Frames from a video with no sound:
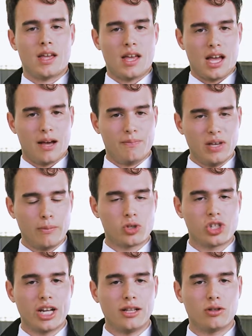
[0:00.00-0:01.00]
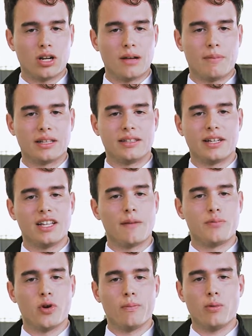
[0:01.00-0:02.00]
We chose the lead acid battery
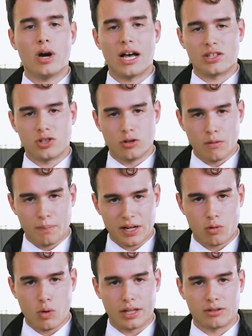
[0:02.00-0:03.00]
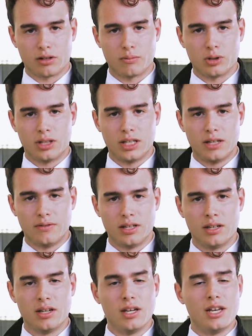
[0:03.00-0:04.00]
for 4 reasons.
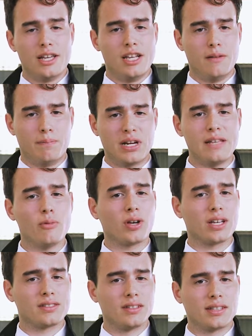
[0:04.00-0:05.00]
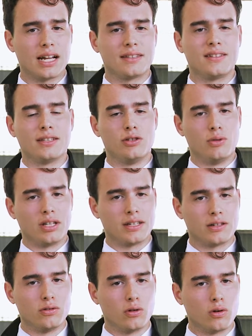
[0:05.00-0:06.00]
It is a robust,
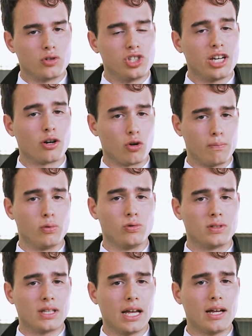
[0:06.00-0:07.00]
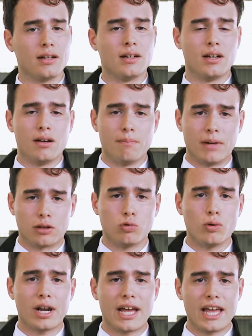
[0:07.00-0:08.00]
well-proven and reliable technology,
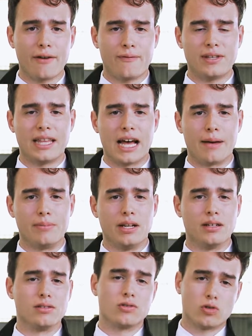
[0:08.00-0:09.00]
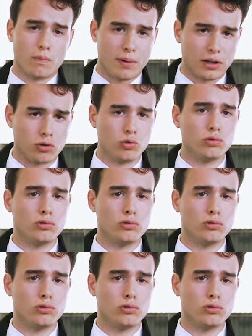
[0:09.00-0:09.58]
especially in terms of safety.